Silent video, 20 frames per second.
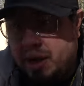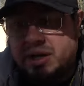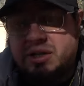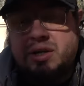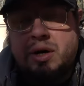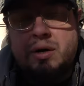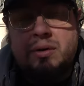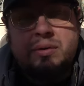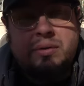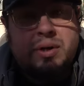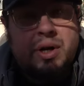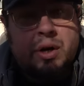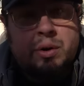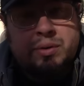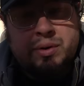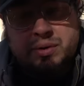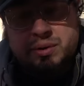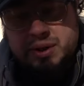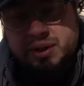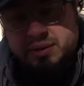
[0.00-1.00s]
I start,
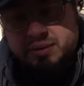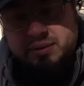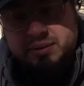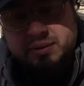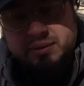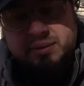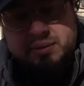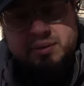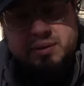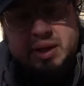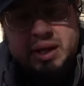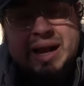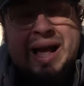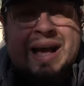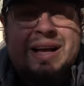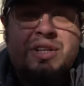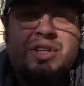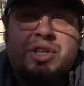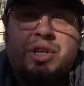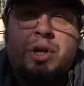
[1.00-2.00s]
it
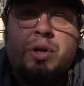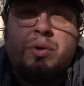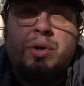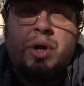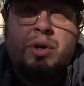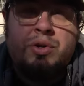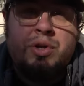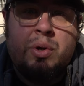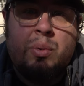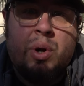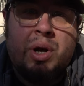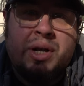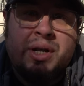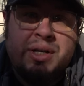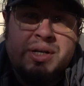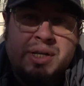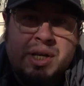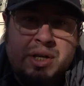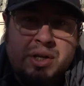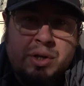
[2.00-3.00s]
asks you, do you want to
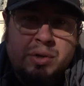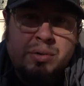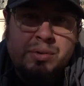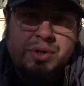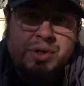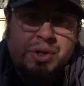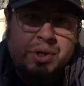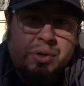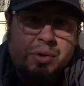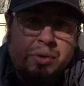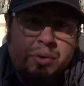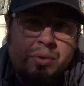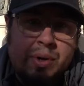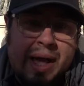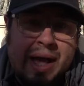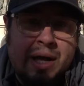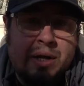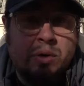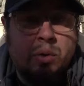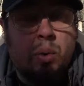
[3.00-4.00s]
continue to
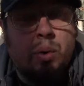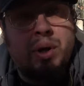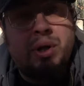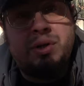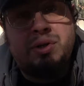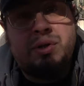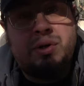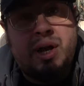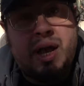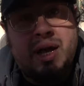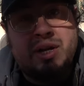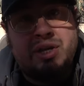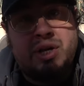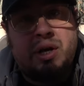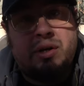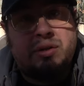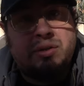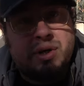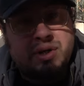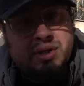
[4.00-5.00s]
add coins or cash
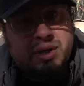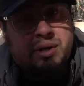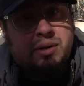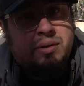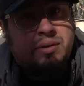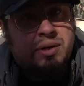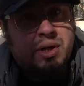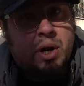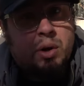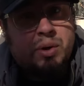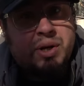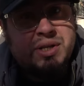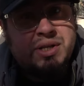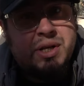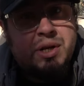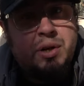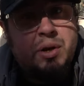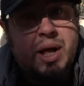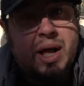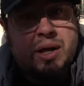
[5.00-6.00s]
out? So I said,
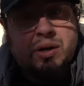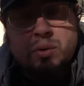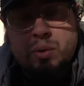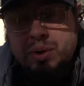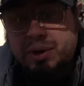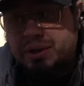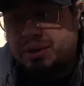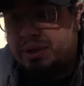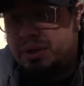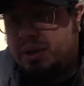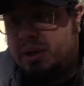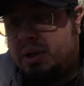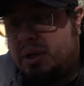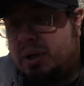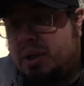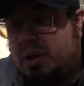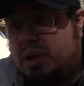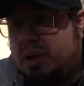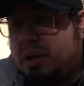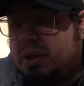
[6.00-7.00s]
continue to add coins.
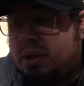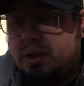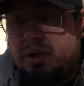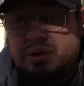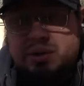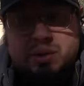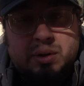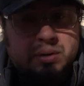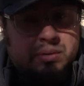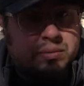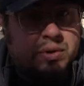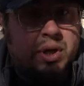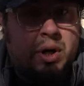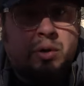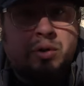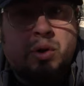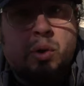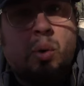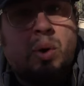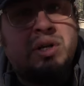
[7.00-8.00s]
So,
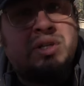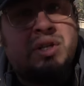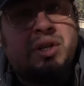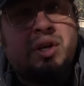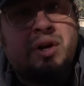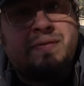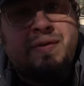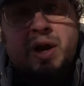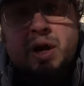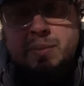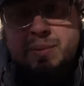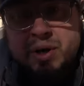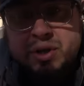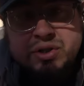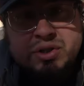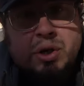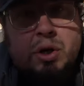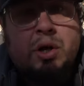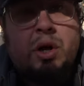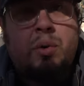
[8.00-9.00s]
the coins on the conveyor
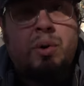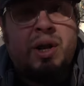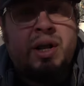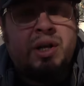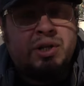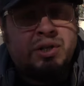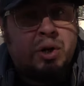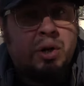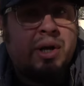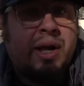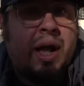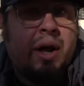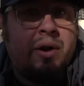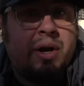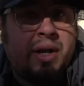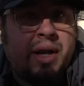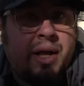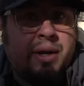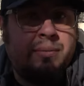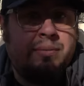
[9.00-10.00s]
belt started going in, started
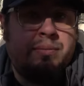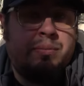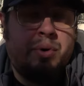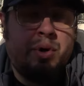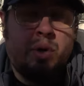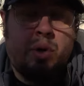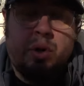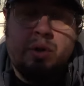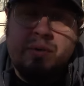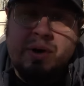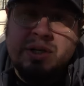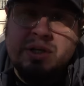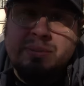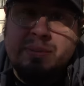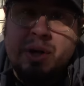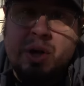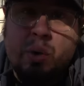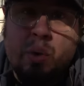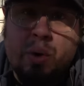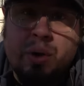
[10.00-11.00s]
counting again. Put all the rest of
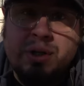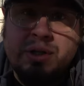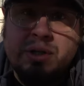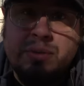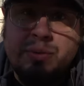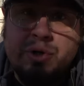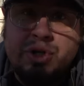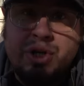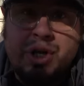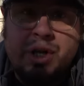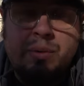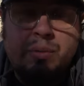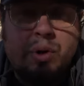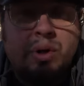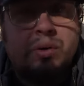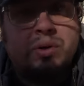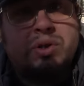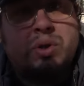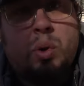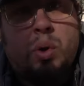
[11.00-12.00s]
my coins in the machine. When
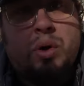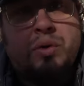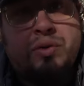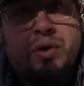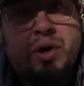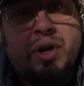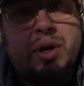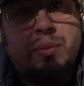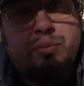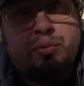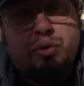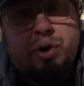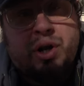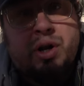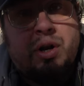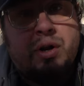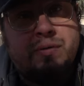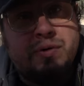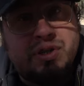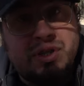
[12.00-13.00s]
I was all done, it
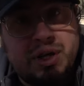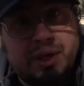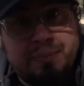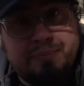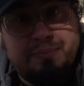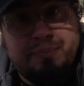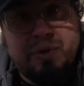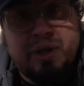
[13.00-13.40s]
printed a receipt.